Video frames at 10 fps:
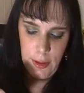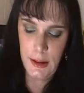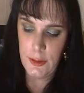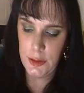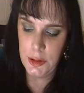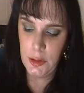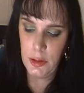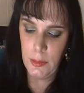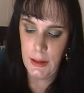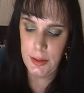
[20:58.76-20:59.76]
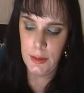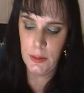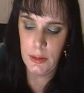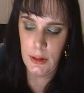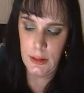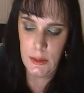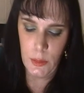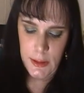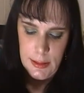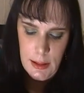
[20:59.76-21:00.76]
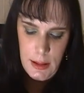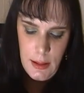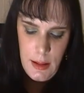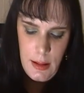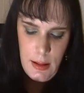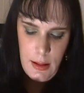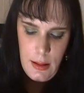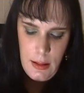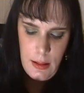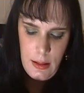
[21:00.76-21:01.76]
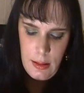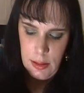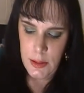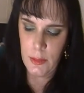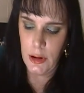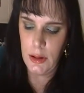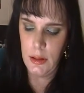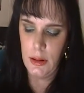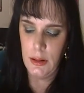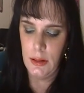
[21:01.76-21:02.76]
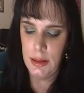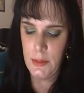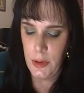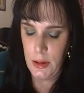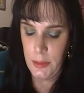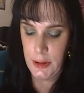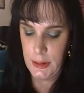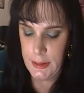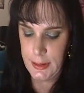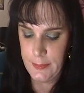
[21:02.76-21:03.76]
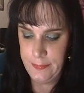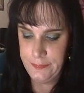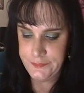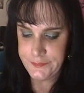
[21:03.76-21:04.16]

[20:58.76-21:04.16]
flavor to them, like the NYC lip balm does.